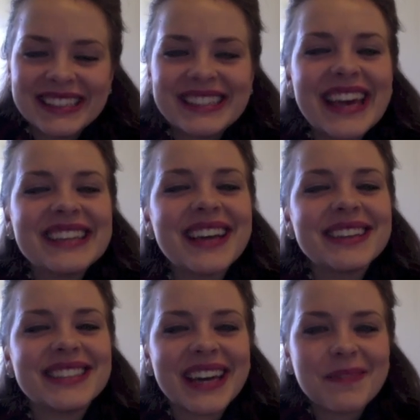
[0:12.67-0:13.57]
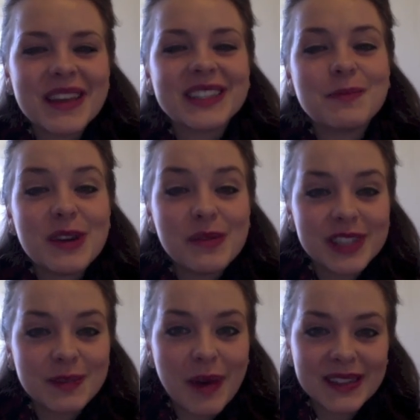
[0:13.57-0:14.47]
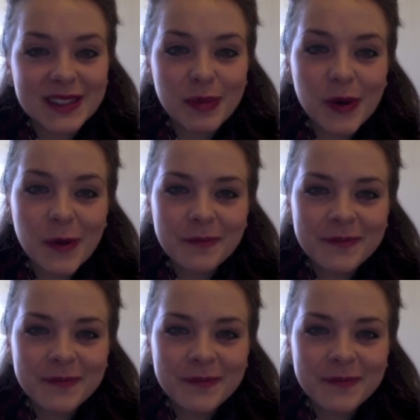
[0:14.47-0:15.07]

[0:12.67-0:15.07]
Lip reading: Today's idea is be responsible.